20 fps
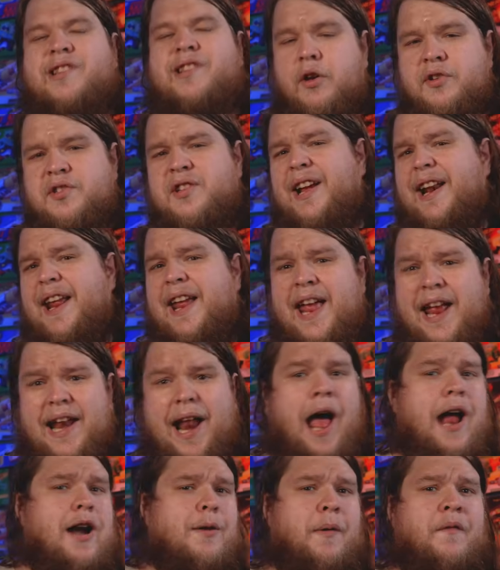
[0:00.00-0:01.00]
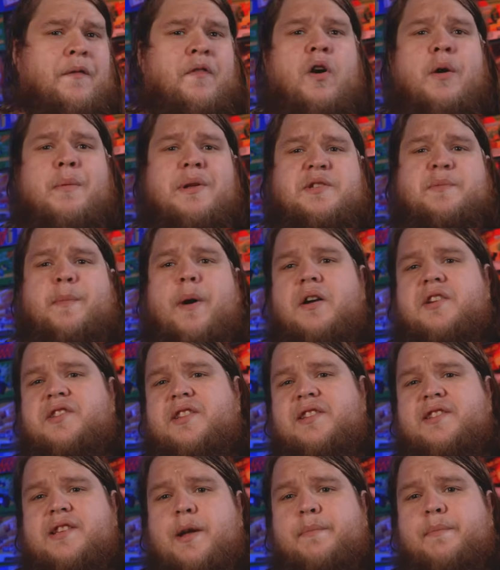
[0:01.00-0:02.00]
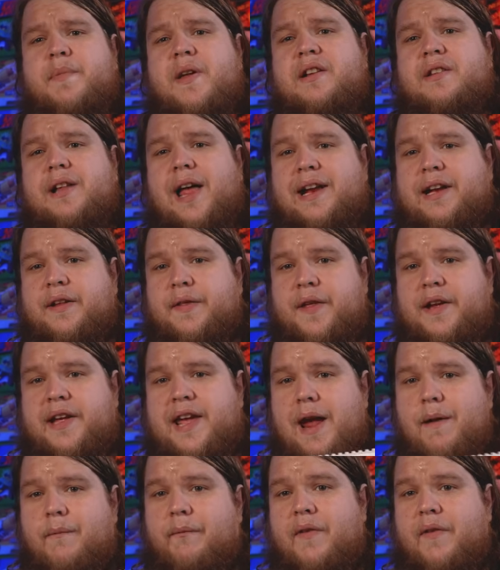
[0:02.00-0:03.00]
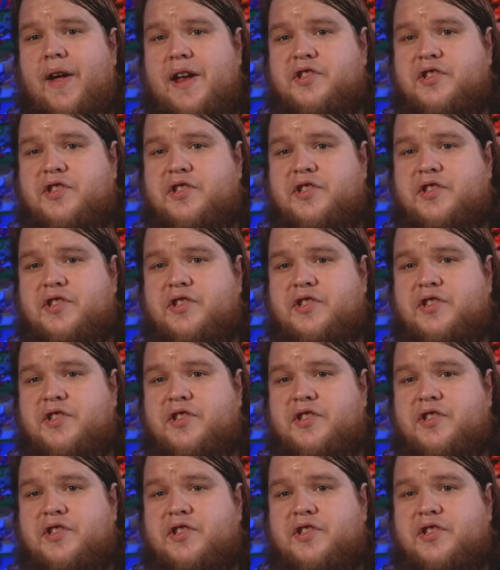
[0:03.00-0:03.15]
It's also gonna hit higher performance marks than something like the Game